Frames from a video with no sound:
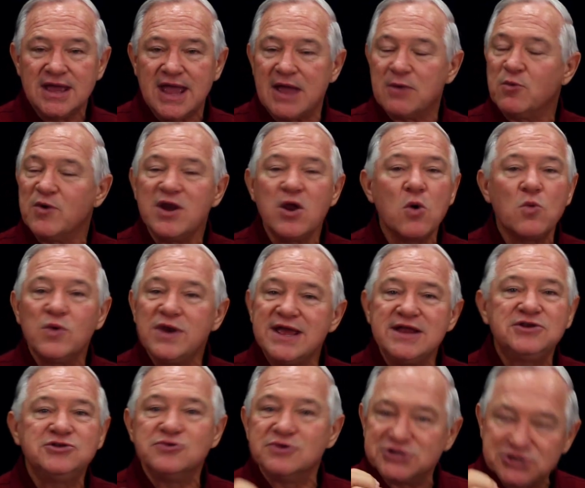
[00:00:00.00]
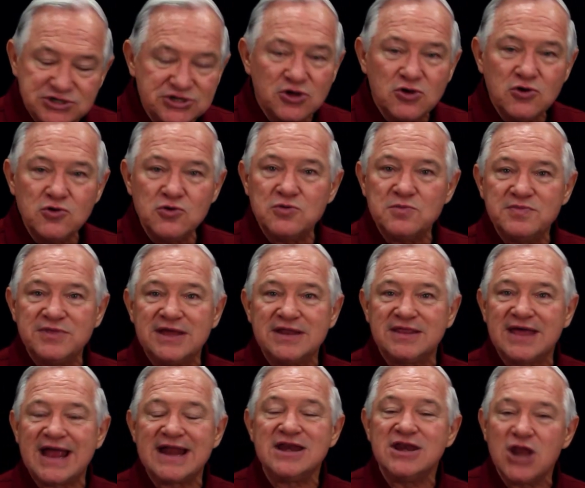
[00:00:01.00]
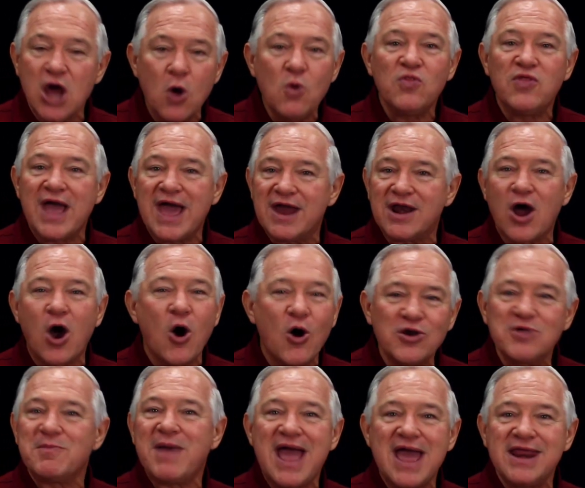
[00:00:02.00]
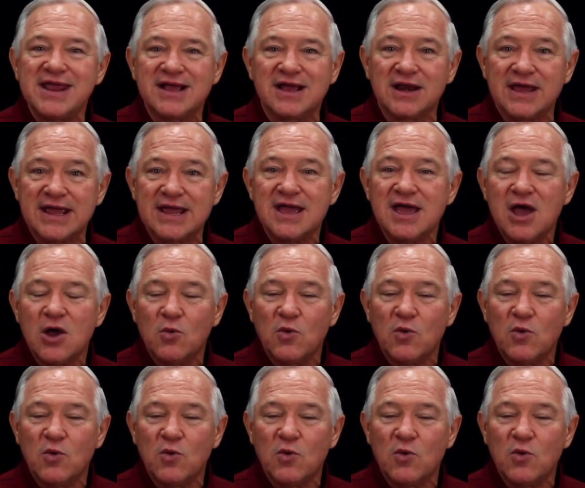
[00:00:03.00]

And we don't need to assume that they know that automatically,